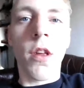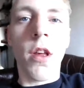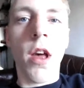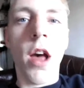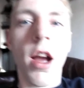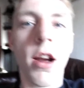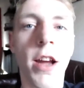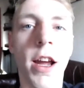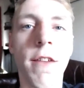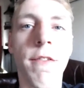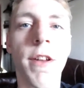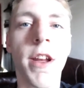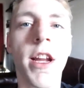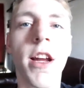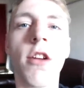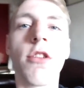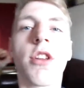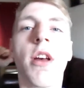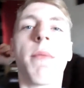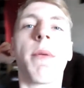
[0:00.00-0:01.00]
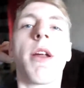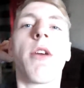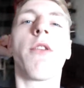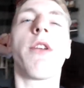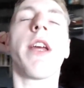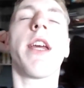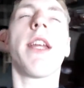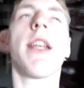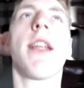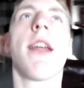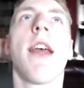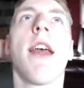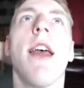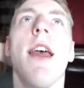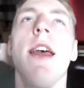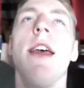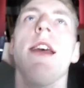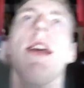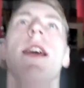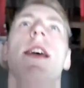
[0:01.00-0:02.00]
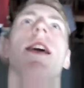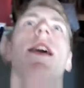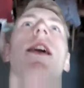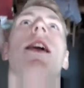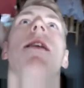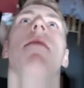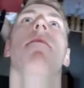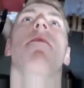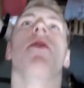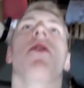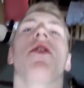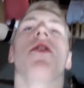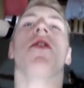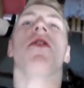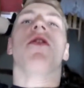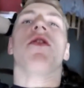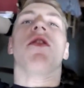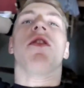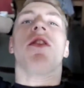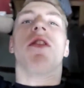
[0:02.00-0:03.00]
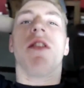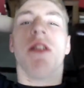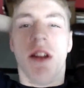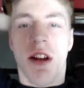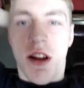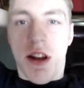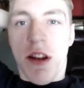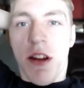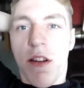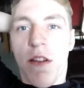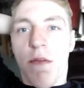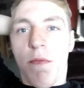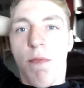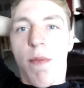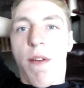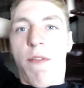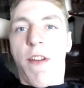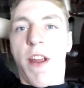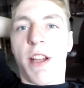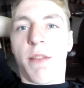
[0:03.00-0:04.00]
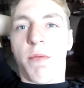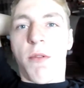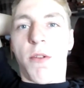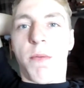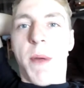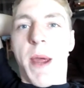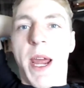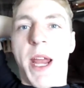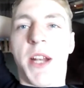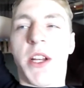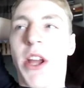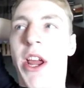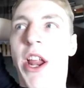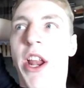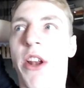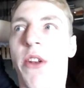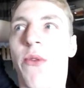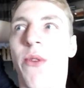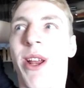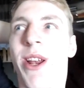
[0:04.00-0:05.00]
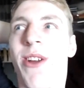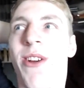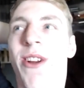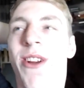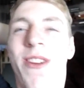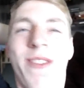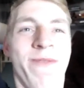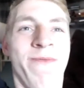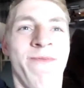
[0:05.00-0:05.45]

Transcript: Okay, video's uploaded and put on my Facebook page and Twitter.